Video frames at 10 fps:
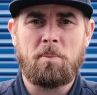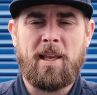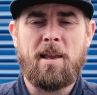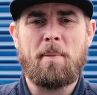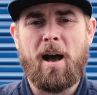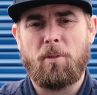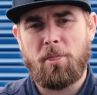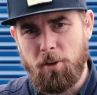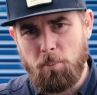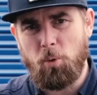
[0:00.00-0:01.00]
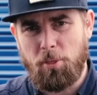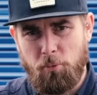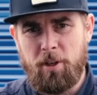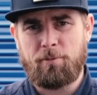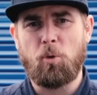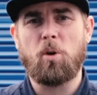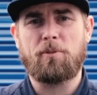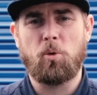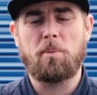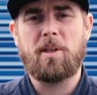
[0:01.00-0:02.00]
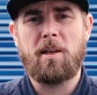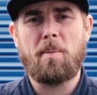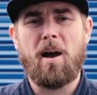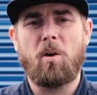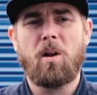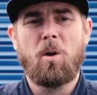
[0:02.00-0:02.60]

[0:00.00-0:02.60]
came out and Thunderbolt 3, 4 form came out,